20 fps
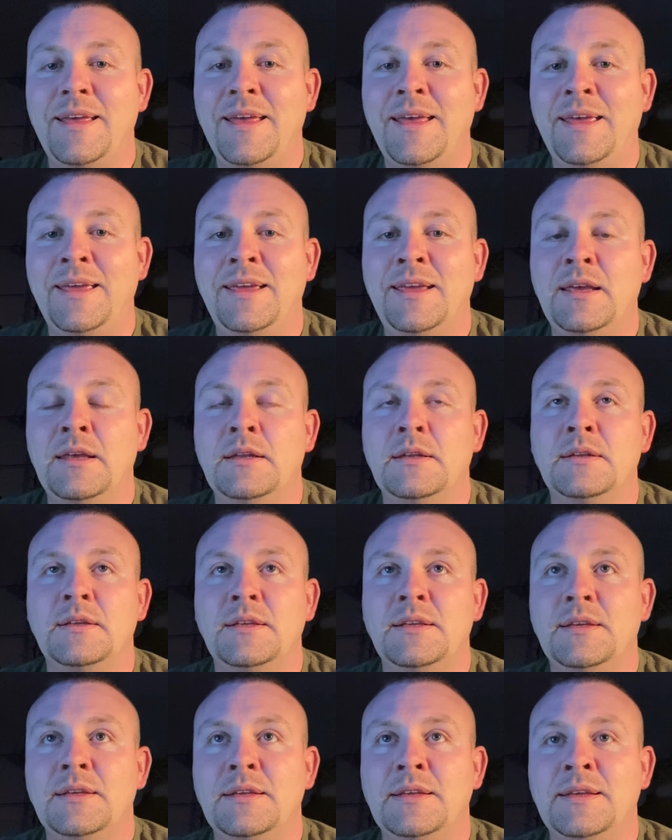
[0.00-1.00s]

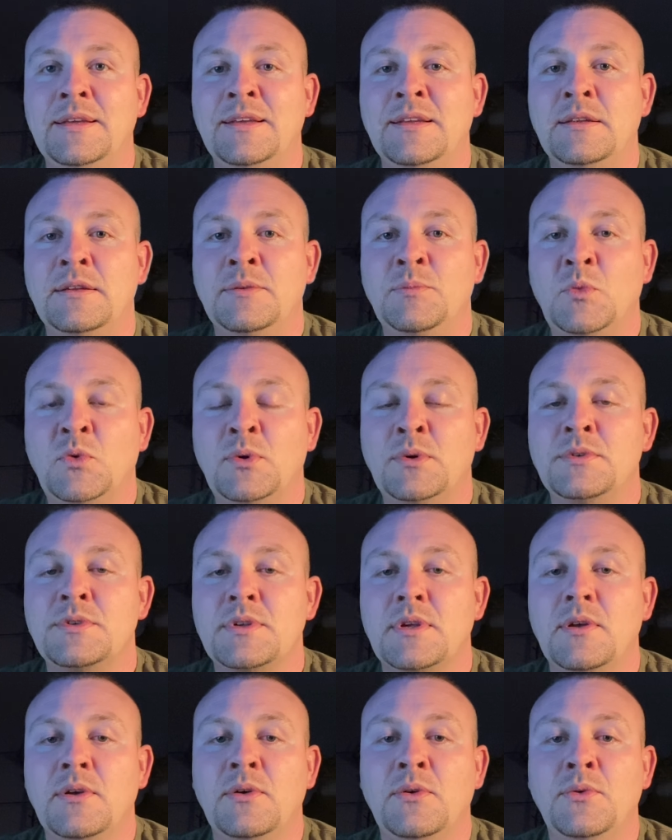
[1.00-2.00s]
in Morse
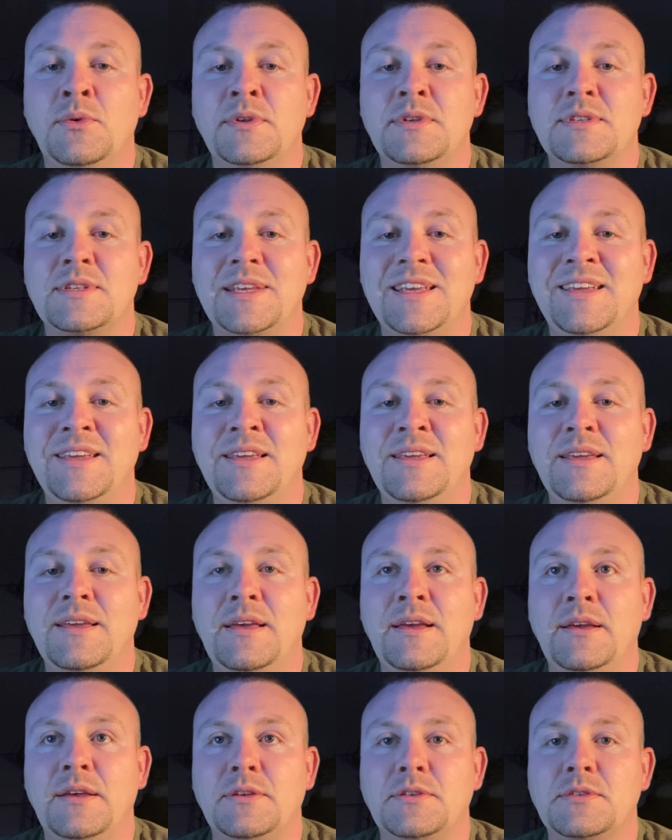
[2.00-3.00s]
code is
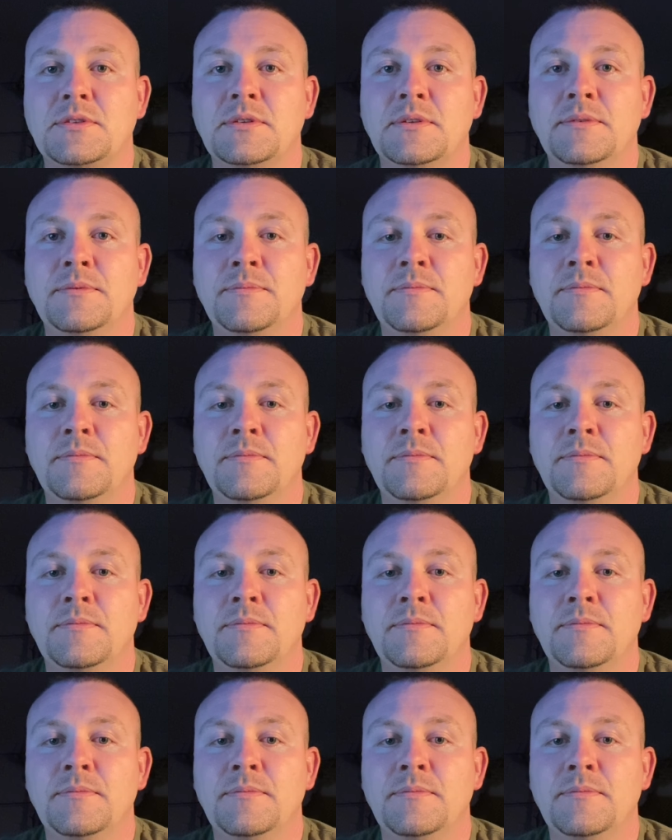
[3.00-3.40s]
ES.